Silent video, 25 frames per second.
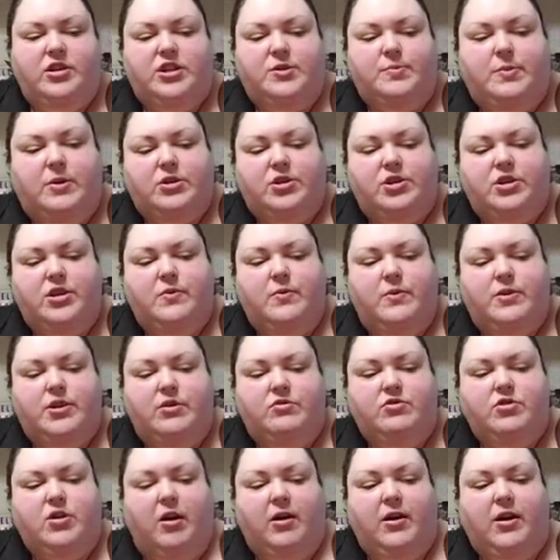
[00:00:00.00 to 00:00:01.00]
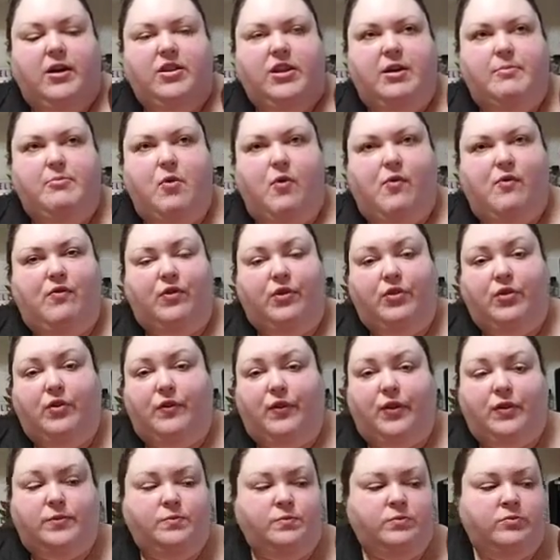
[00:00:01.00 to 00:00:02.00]
especially when you target them over and
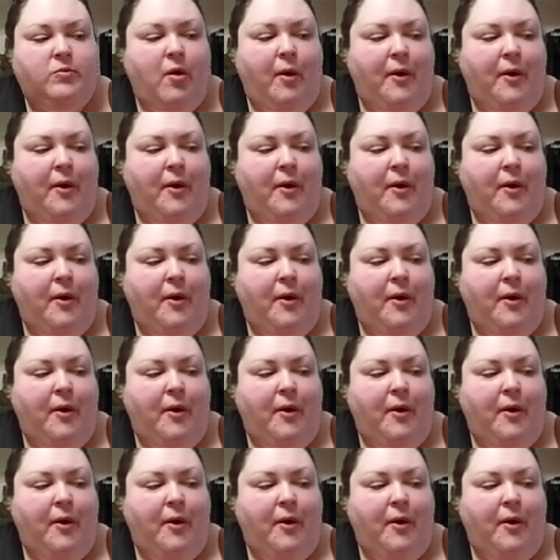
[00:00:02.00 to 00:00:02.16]
over.